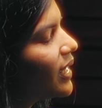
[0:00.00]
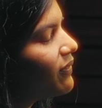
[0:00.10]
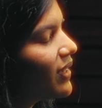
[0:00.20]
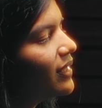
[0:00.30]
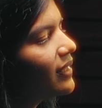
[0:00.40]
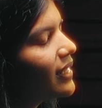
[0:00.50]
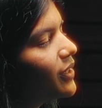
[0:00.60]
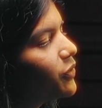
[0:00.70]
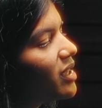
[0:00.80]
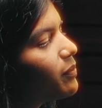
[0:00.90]
very
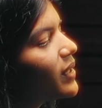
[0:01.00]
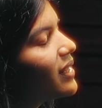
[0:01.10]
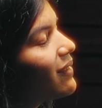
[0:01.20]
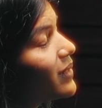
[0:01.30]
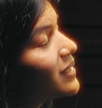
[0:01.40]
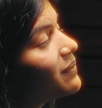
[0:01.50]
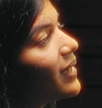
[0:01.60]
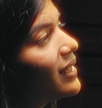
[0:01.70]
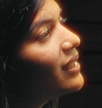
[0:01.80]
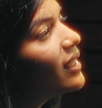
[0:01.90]
rarely do that, but there was
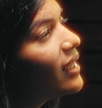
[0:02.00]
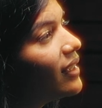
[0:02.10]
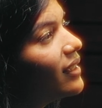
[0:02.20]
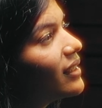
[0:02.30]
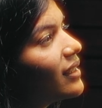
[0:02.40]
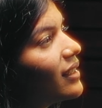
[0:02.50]
one day